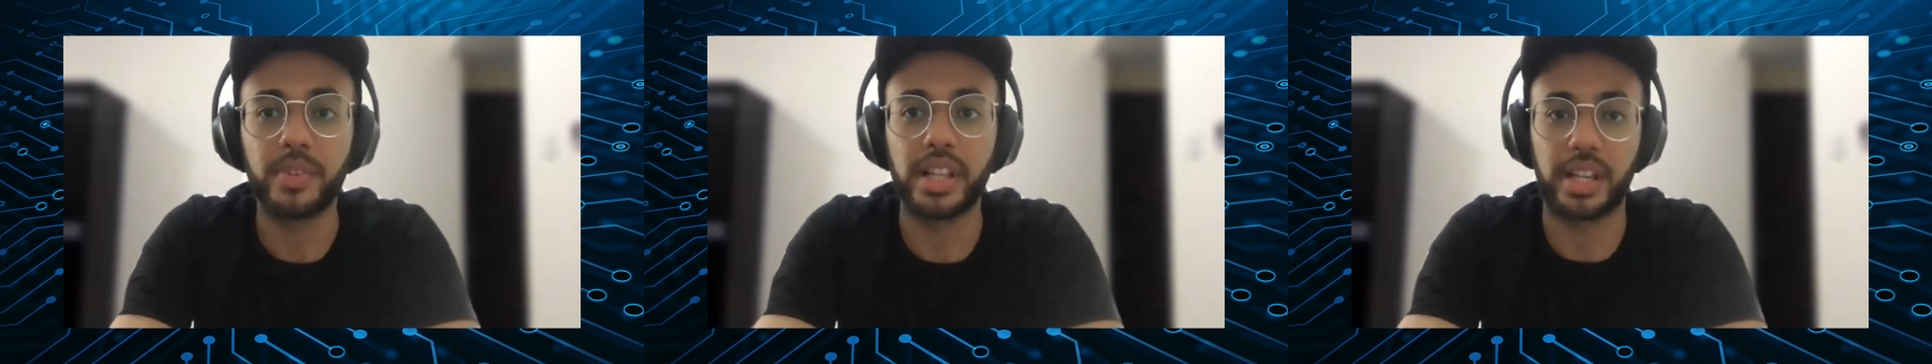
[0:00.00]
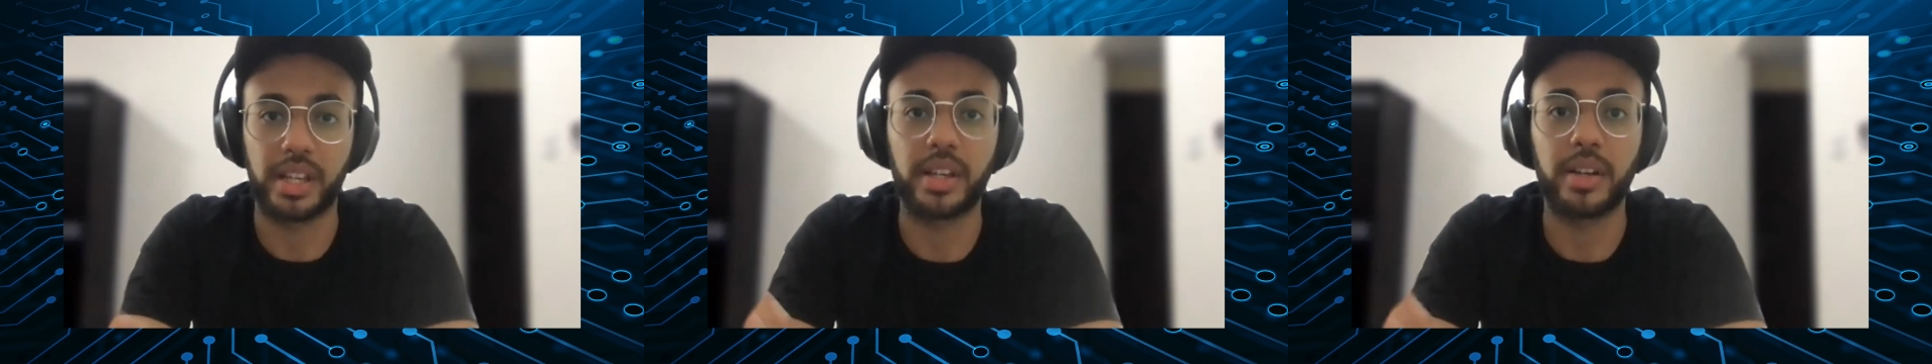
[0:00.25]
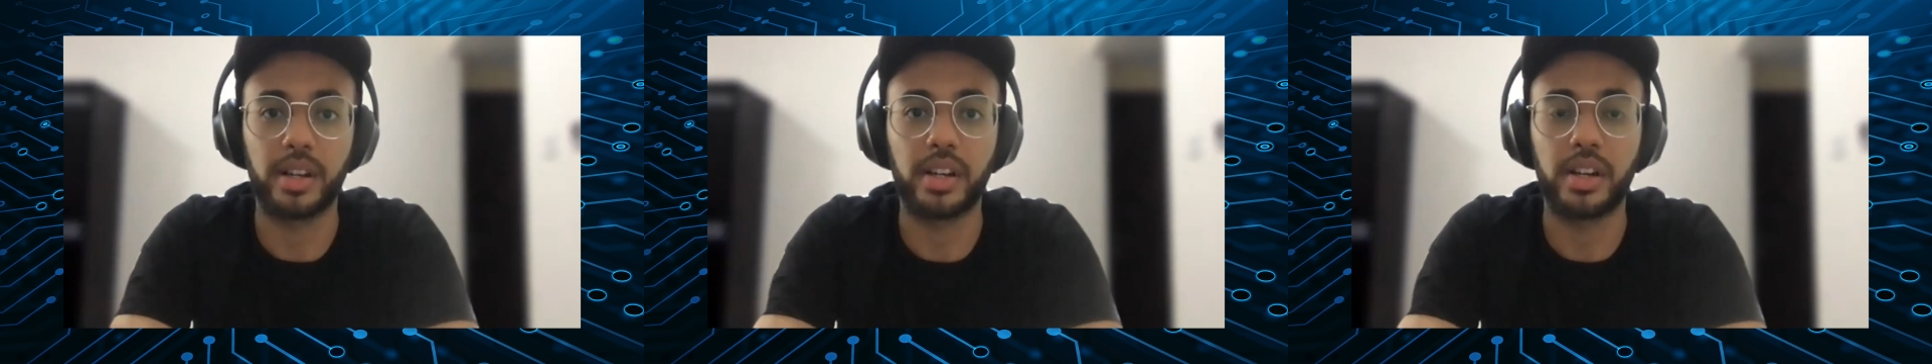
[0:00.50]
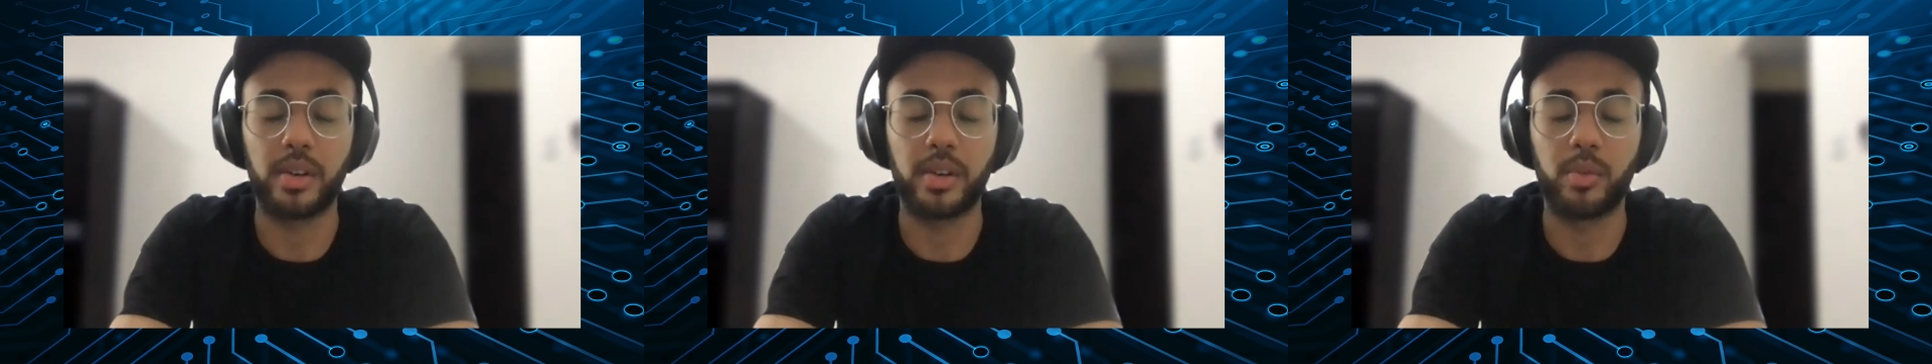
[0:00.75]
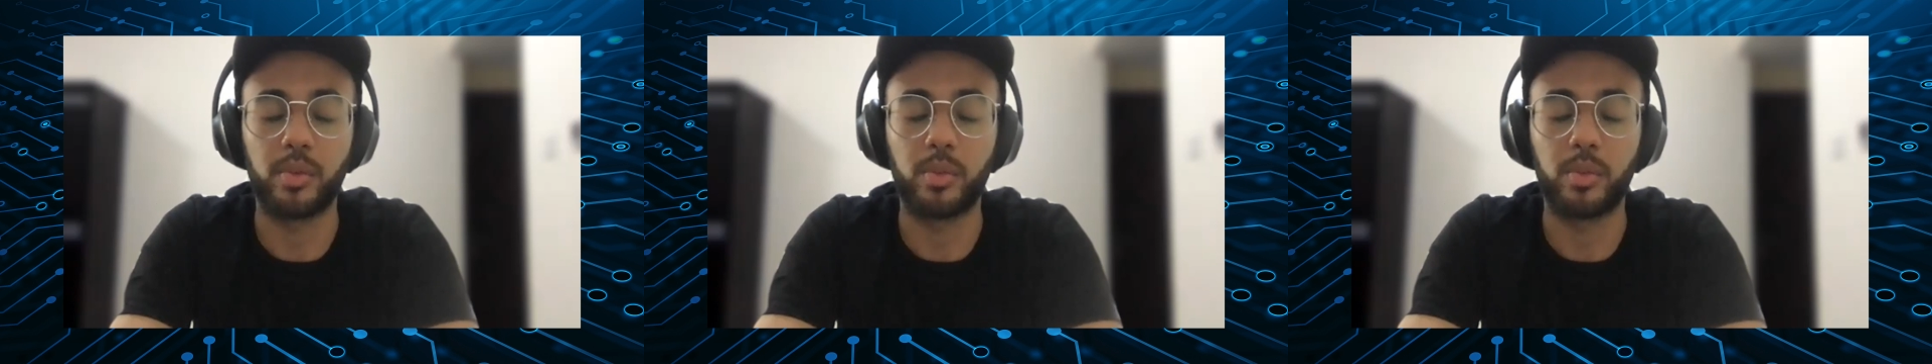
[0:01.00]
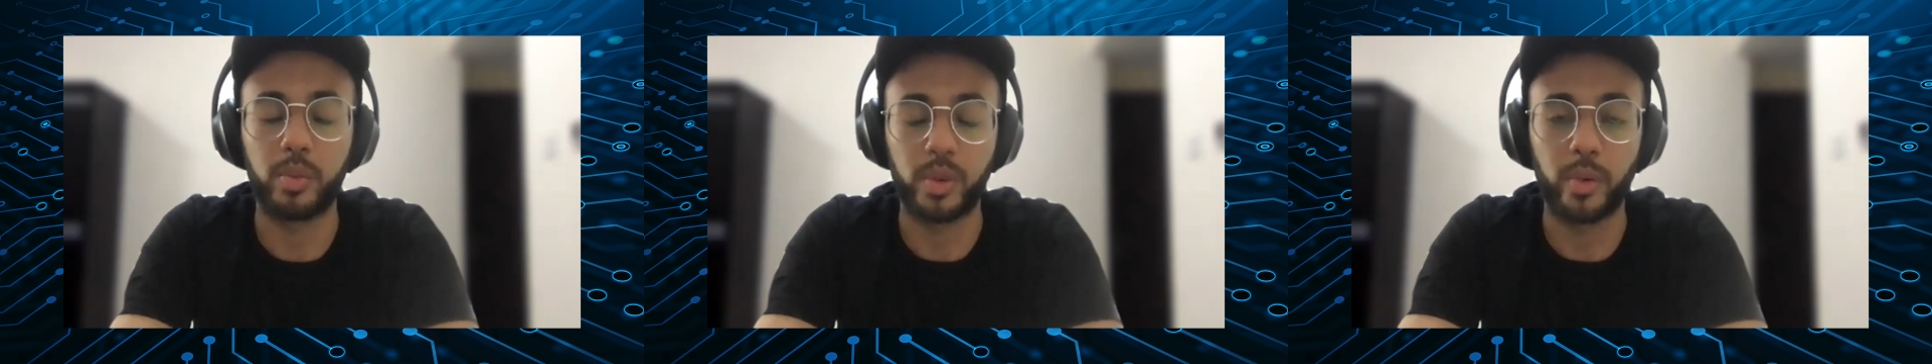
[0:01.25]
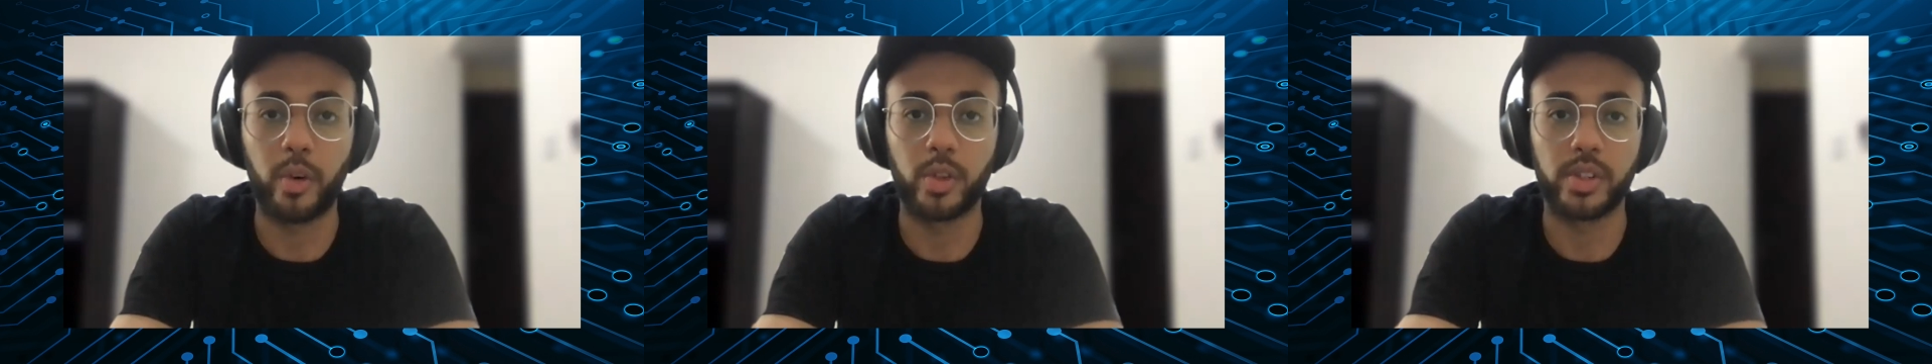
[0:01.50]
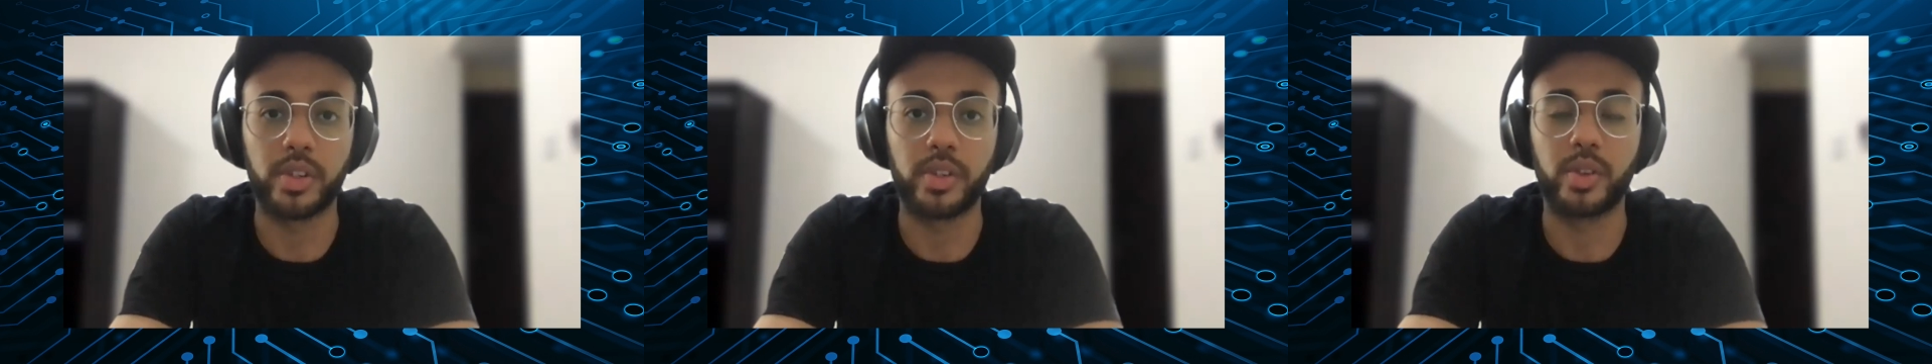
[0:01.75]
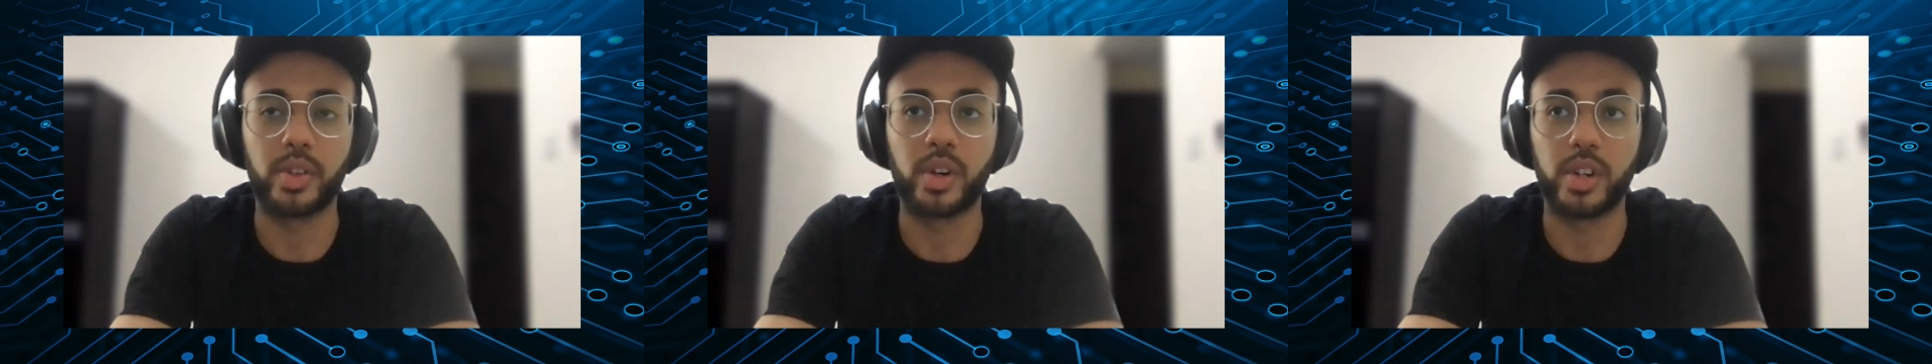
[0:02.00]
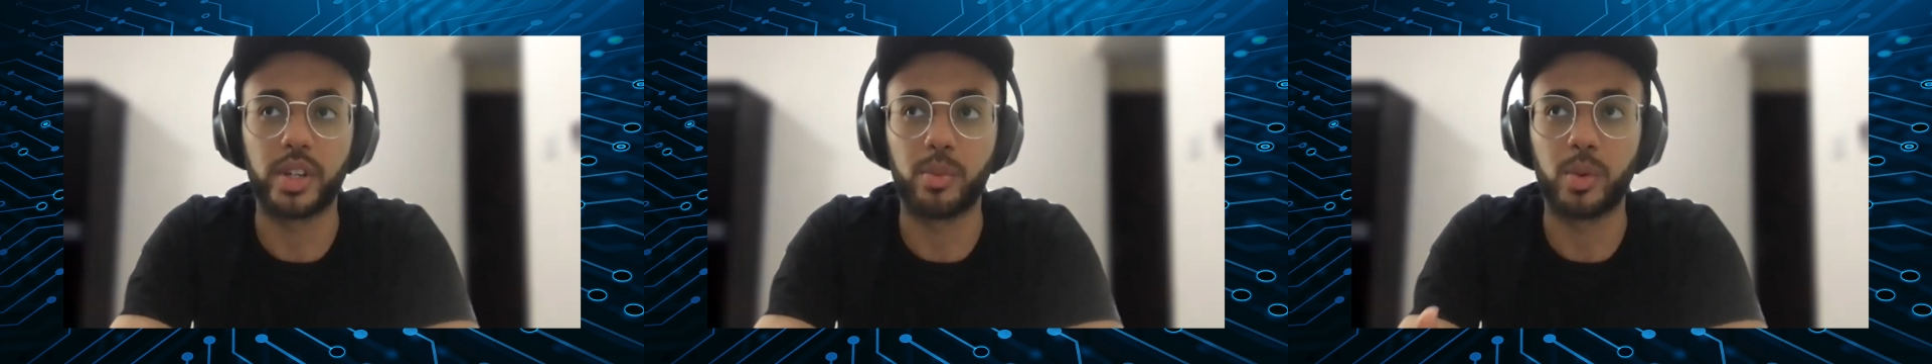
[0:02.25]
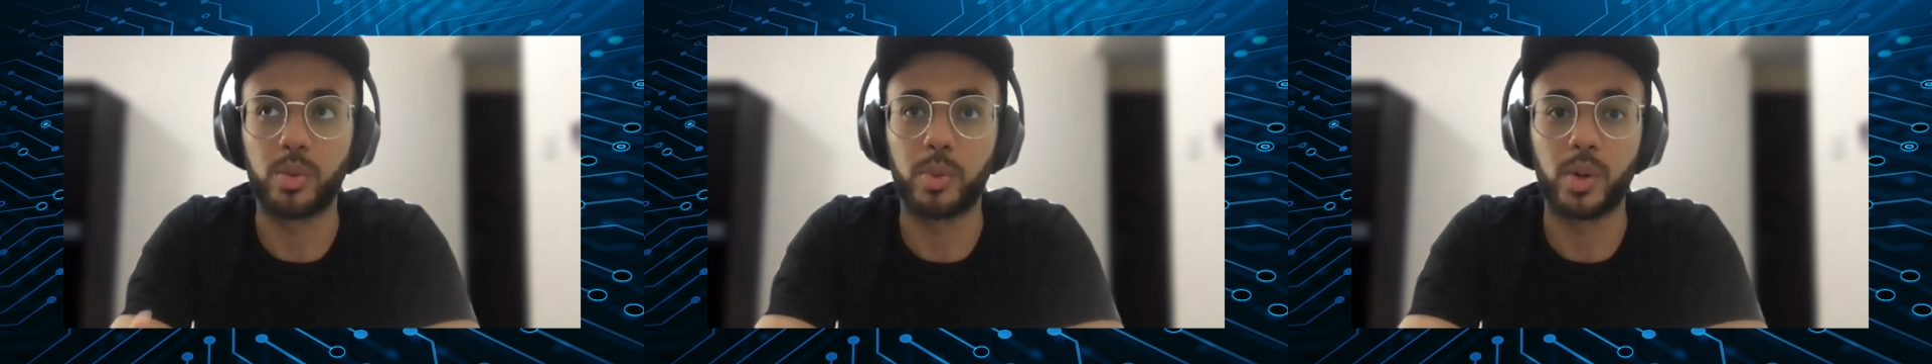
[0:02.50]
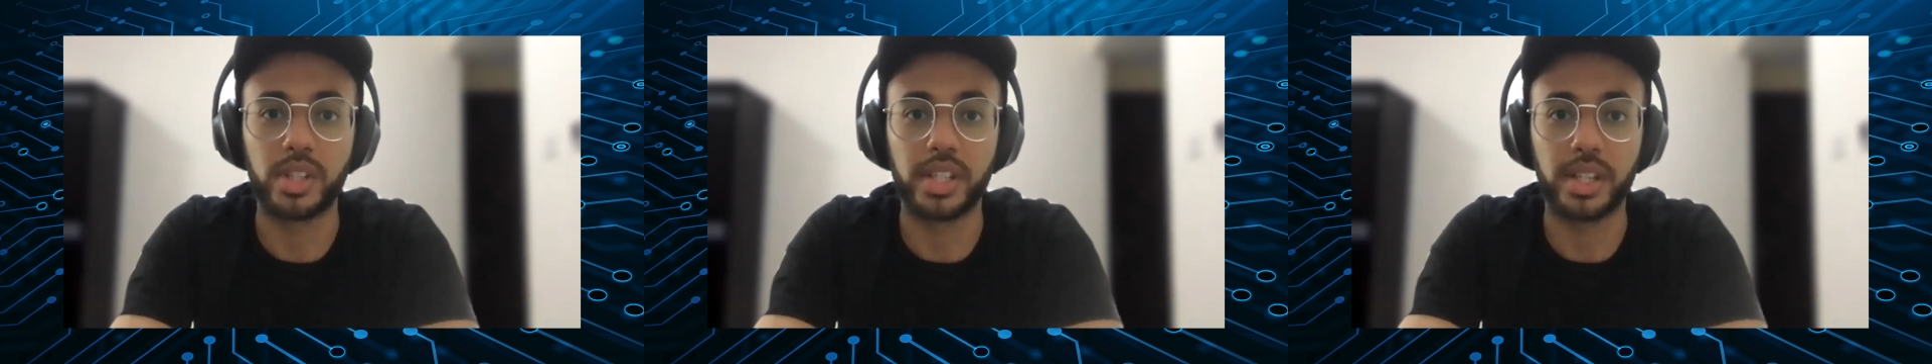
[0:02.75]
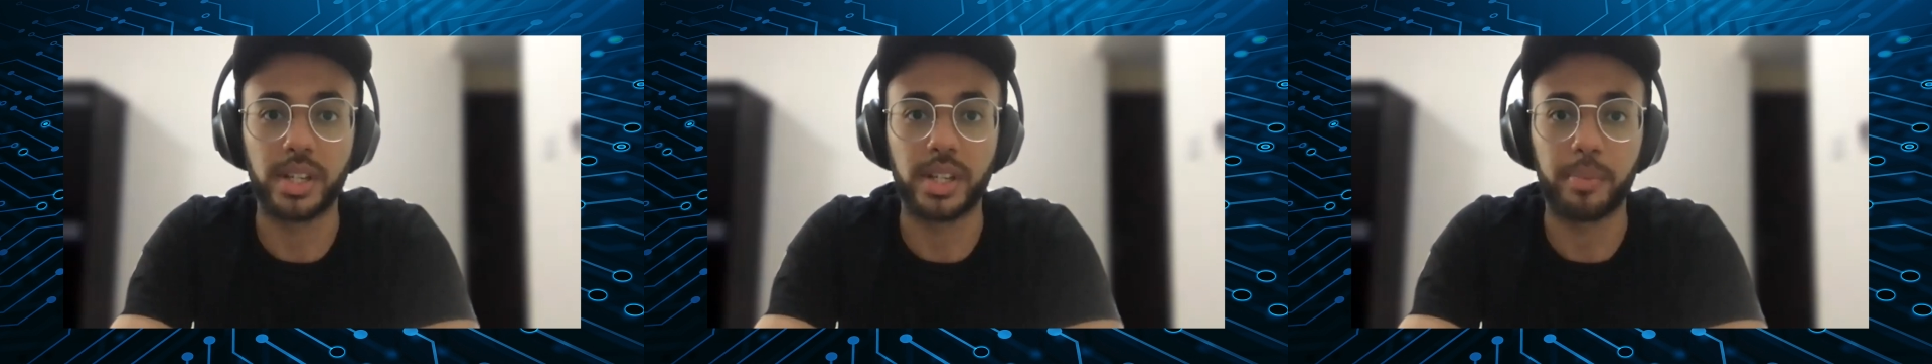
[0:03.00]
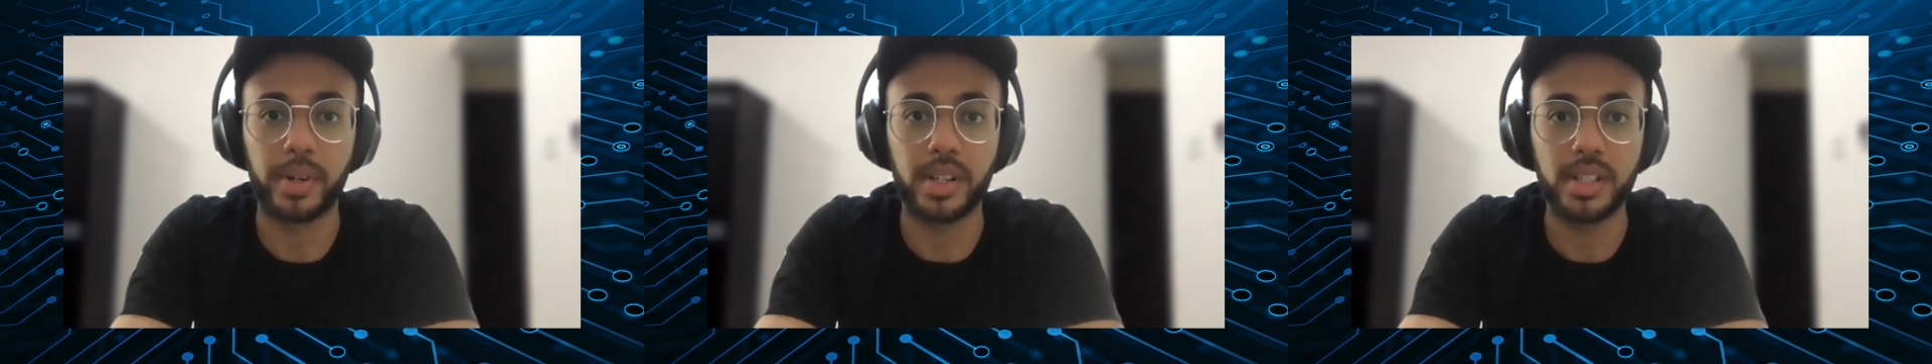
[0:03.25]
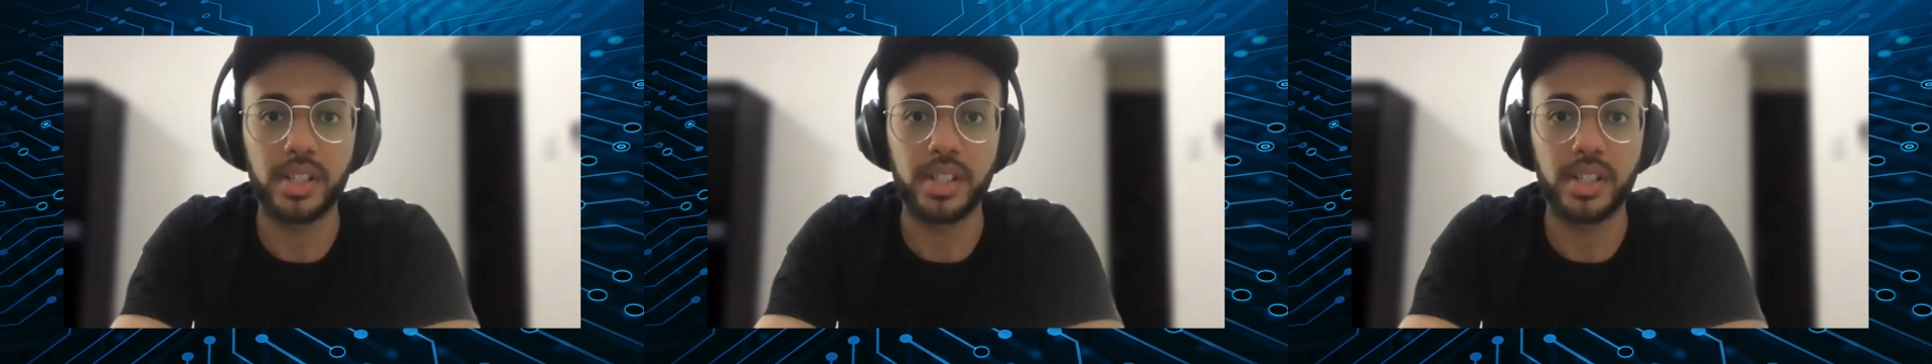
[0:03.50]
like on the onboarding part,